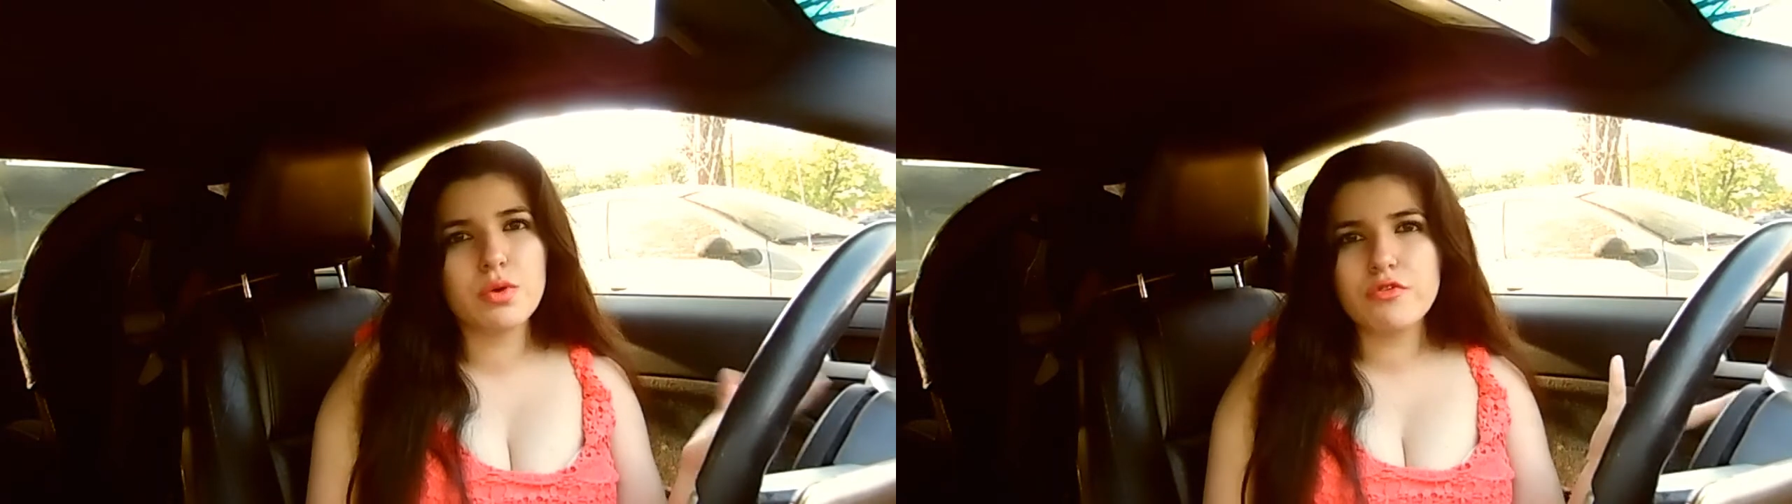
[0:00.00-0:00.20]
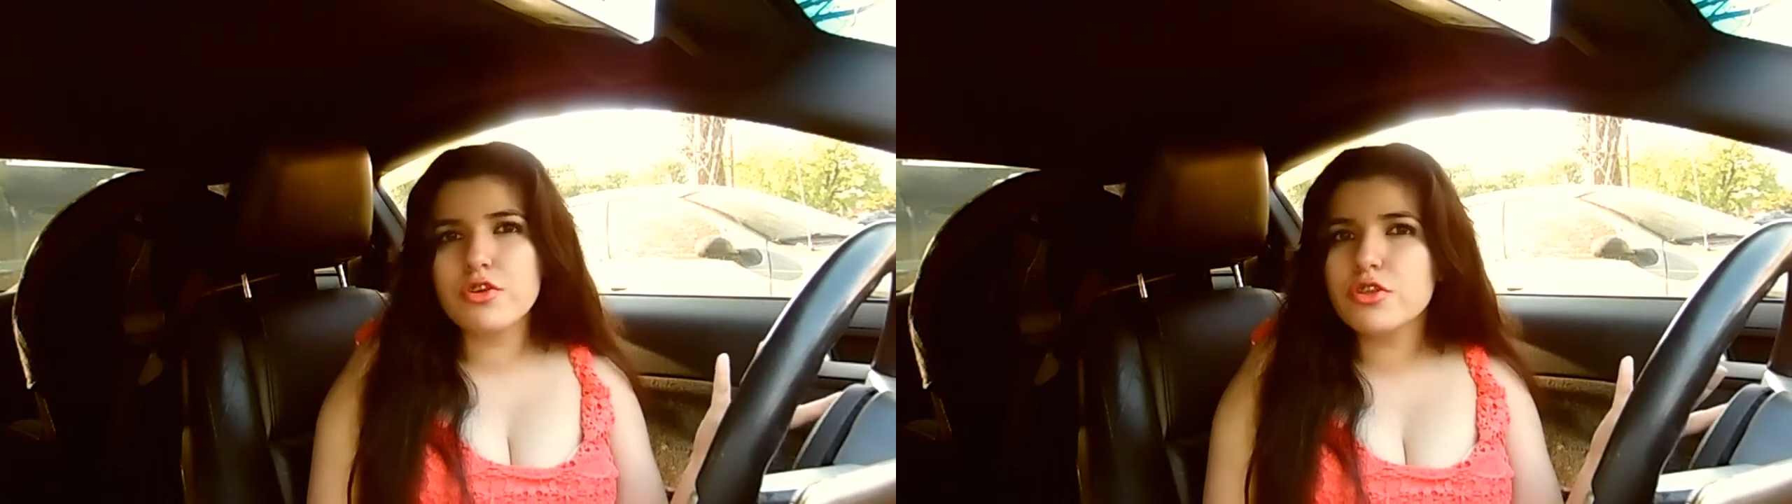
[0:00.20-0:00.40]

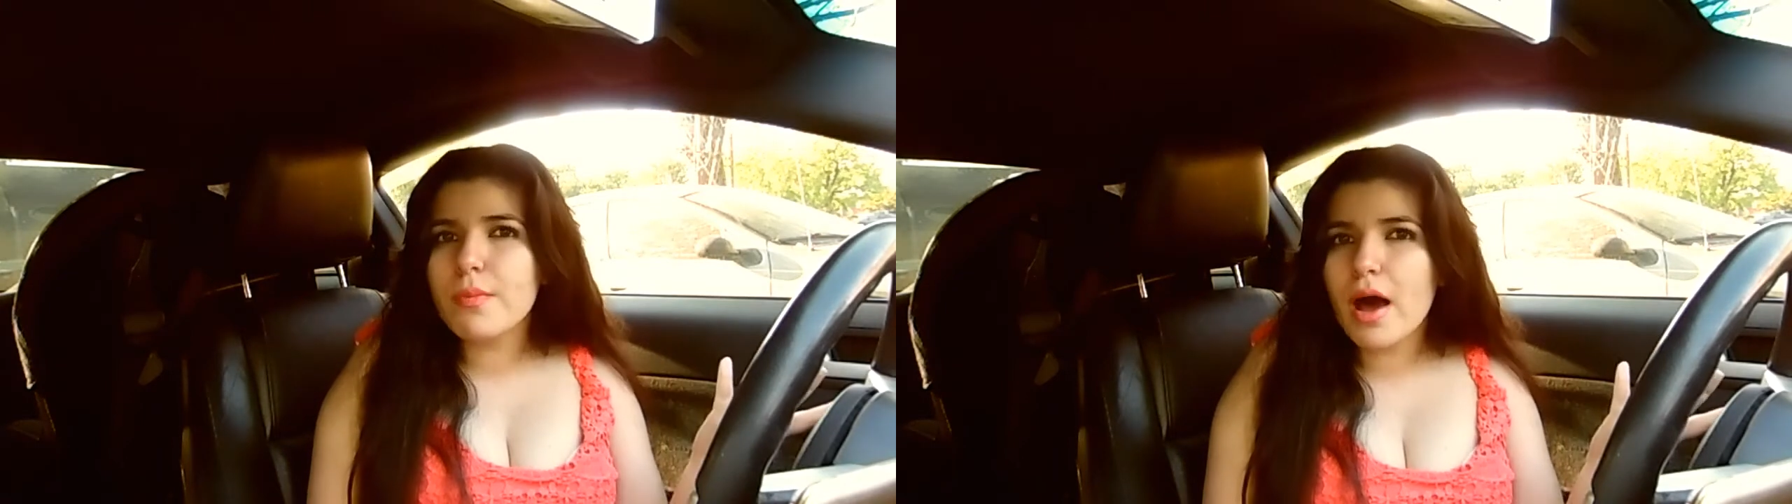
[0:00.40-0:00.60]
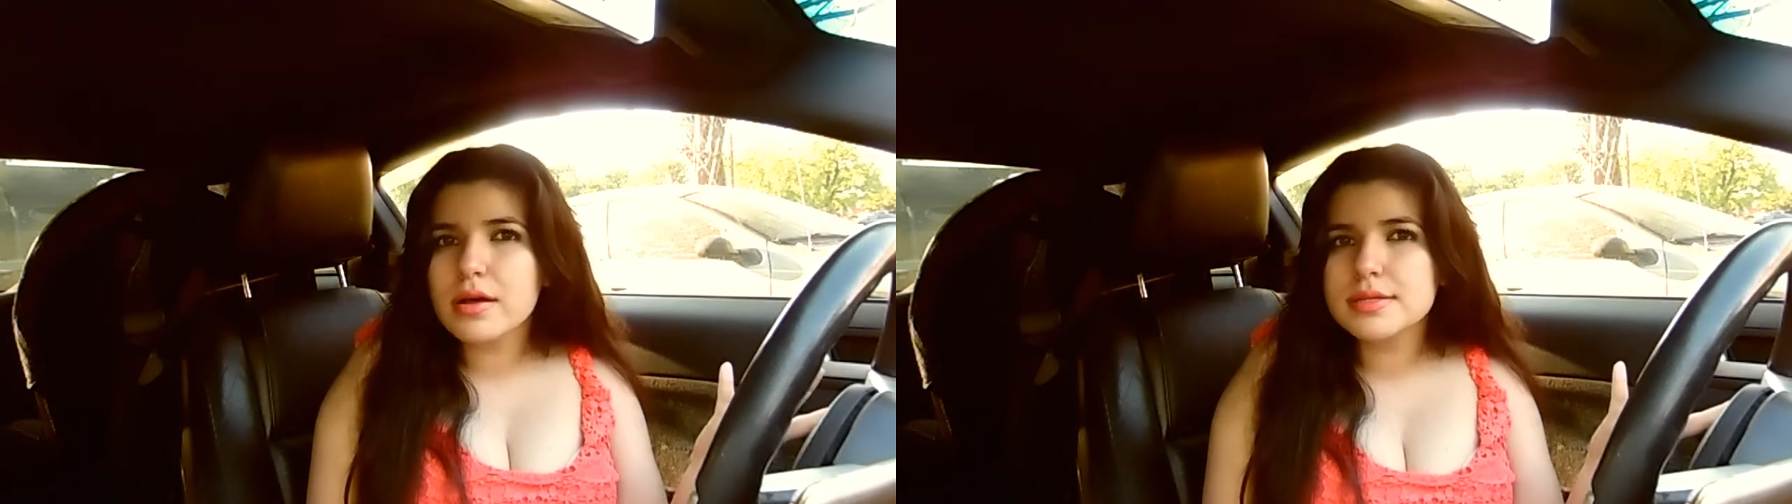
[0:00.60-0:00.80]
review the
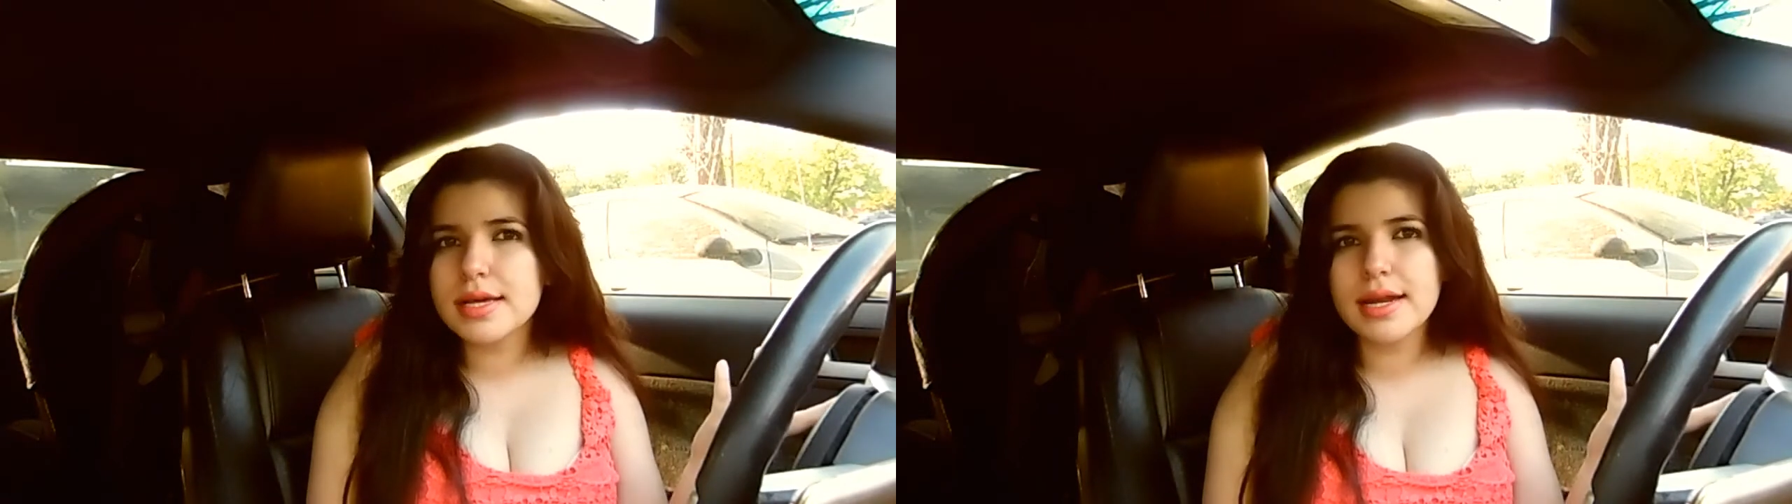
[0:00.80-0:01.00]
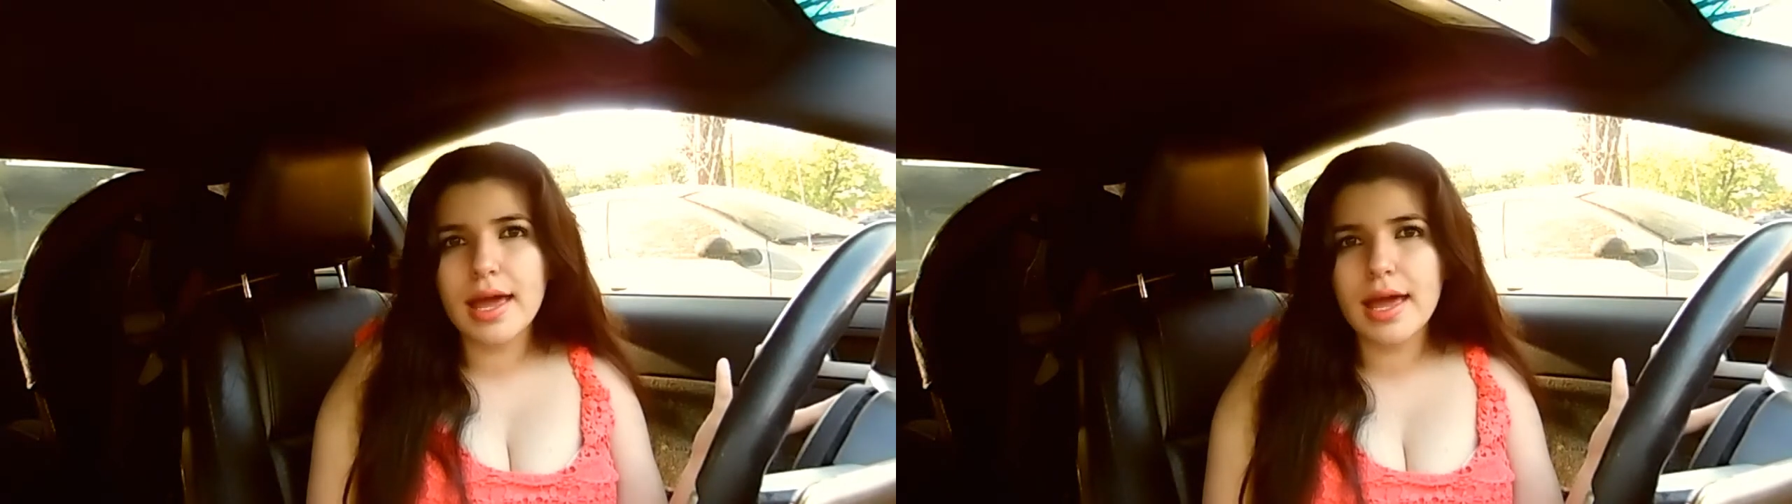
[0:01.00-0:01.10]
box in